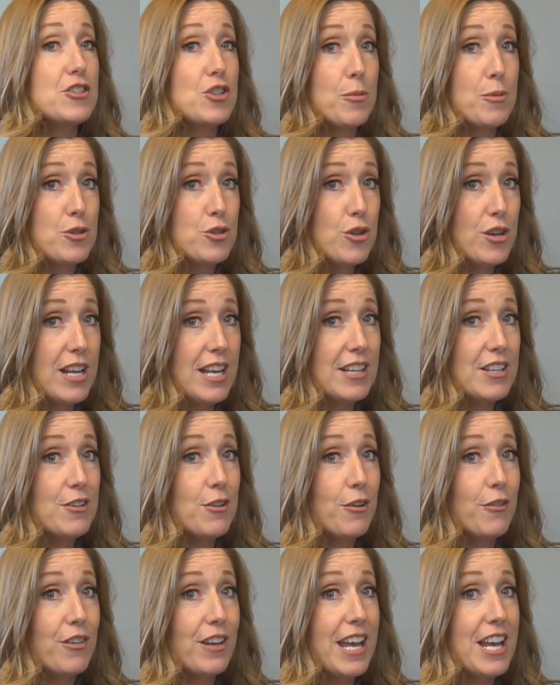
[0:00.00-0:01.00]
So be sure to hit the
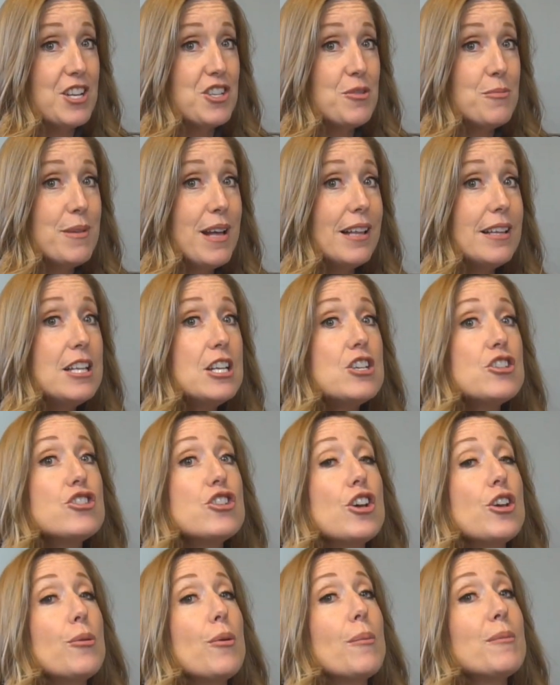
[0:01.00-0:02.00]
notification bell
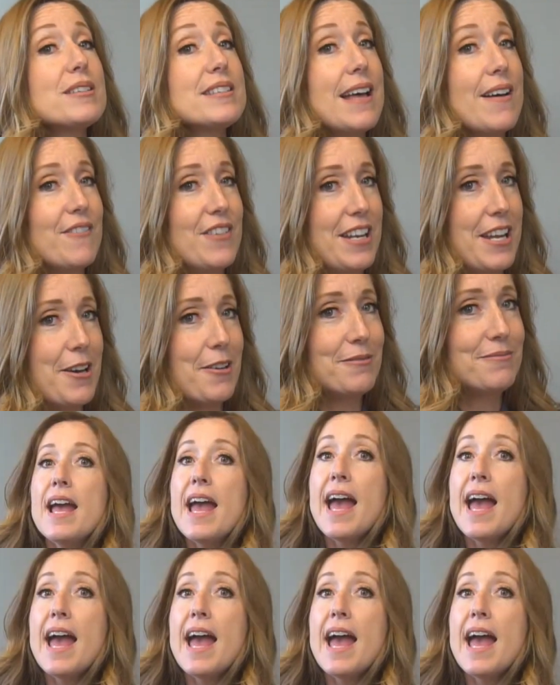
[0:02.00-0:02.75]
so you won't miss that video.